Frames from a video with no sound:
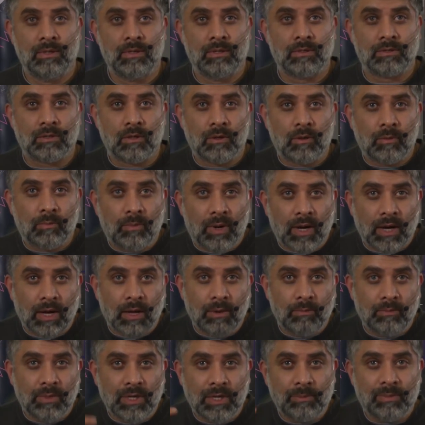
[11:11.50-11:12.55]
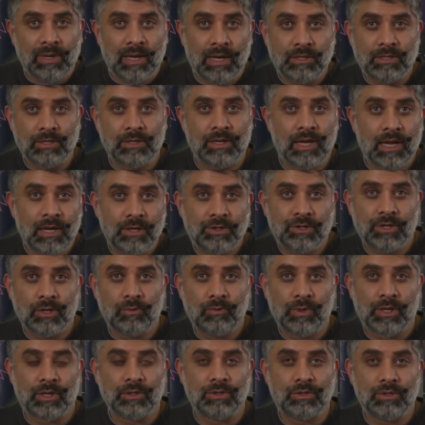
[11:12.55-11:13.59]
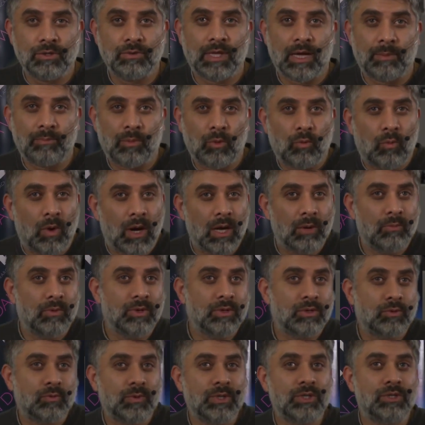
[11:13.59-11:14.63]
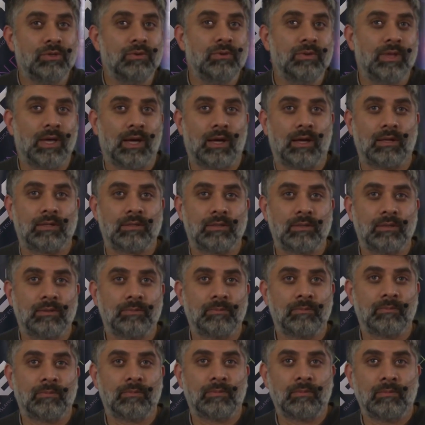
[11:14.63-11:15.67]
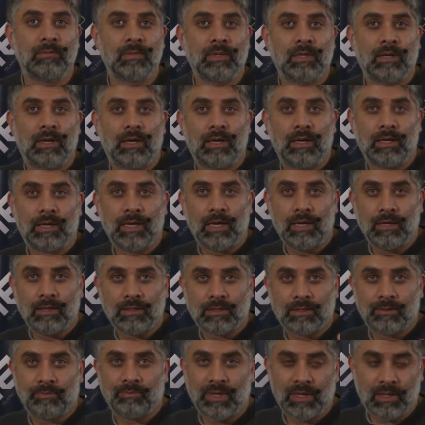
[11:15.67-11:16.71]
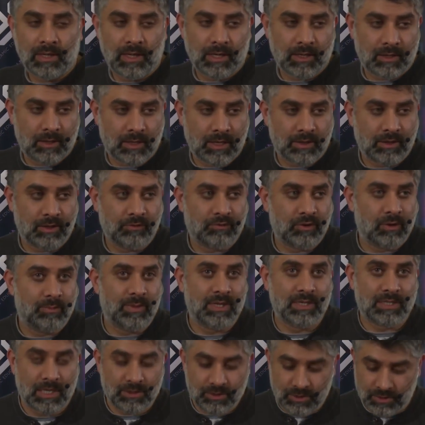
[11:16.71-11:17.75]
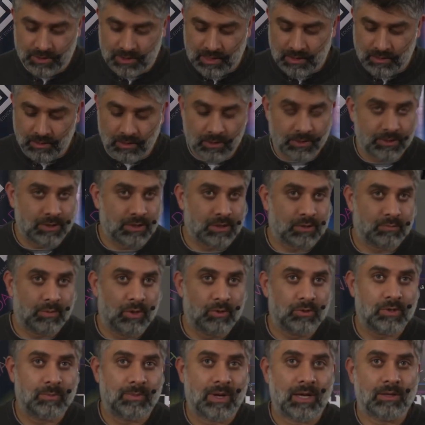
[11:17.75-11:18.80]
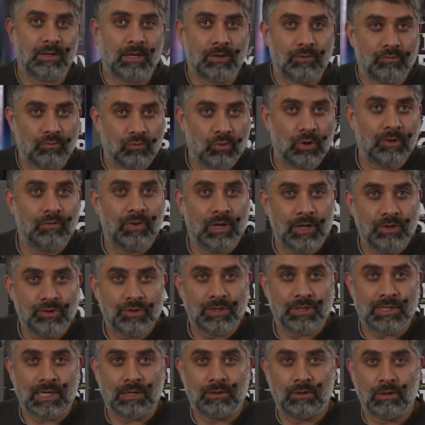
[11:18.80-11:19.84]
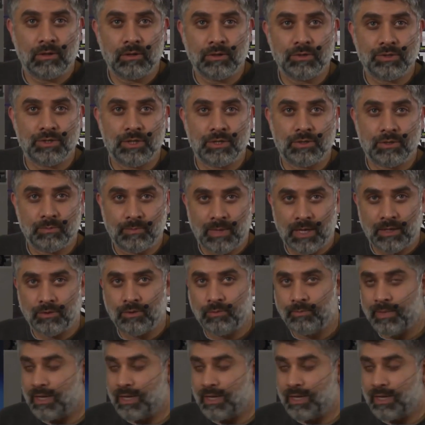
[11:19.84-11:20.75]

So by manipulating nature, we could do that. But why would we do that? And again, it's a bit like the fermentation technology I spoke to about, that revolution technology to make new